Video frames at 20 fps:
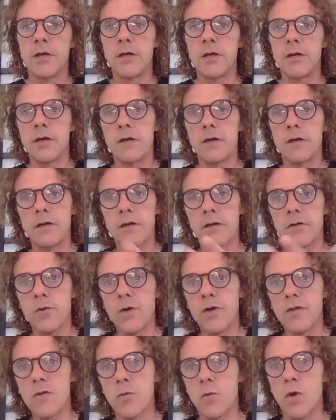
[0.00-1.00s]
Another
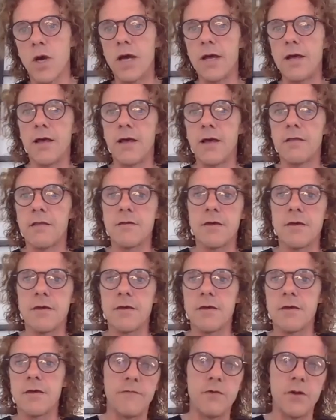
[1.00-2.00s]
question, why exhale
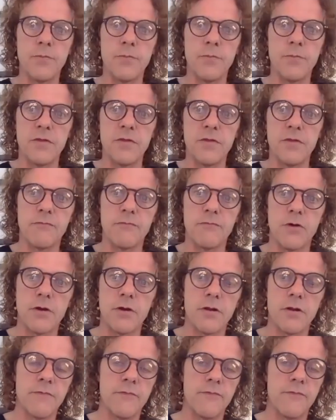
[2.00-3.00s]
70% rather
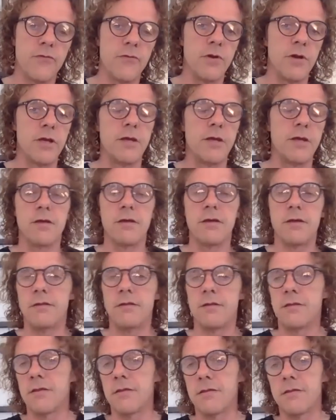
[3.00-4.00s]
than fully?
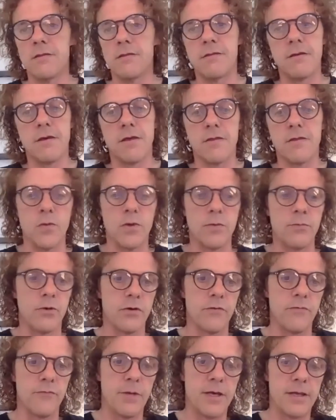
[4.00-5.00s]
This is just Wim
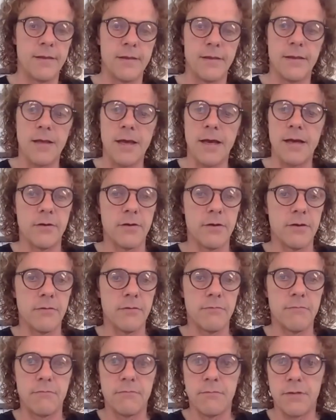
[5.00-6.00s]
Hof Method. I don't
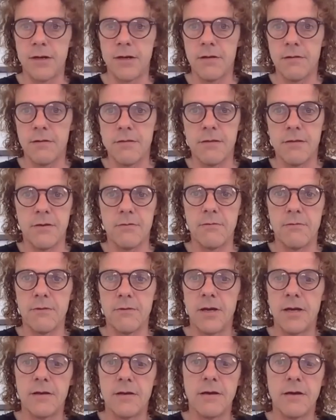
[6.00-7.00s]
know. There's no
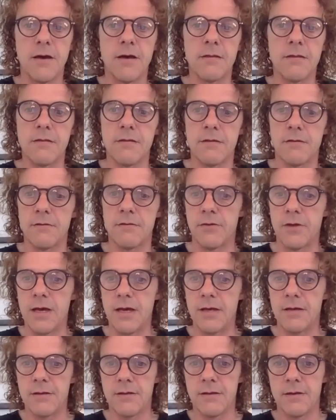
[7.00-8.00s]
like answer to
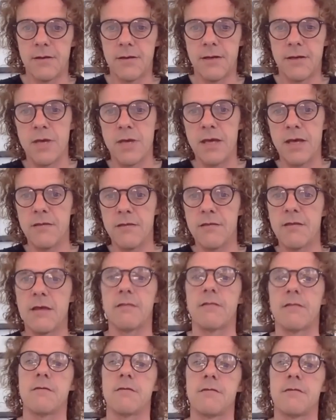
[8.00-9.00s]
that. That makes
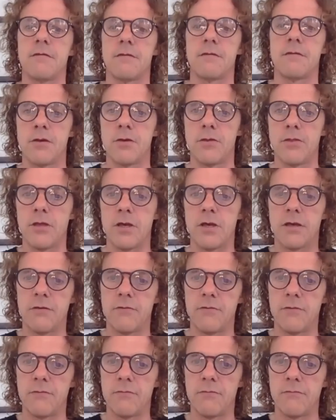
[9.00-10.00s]
sense. So thank
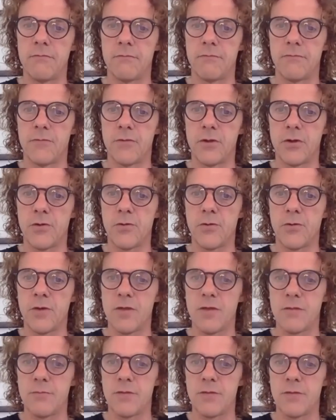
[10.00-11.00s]
you for your
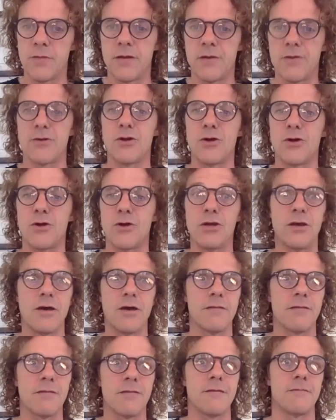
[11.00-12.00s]
question, but I don't know the
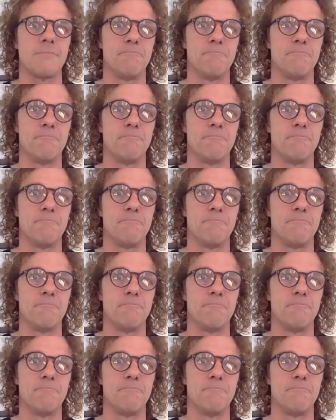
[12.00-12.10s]
answer.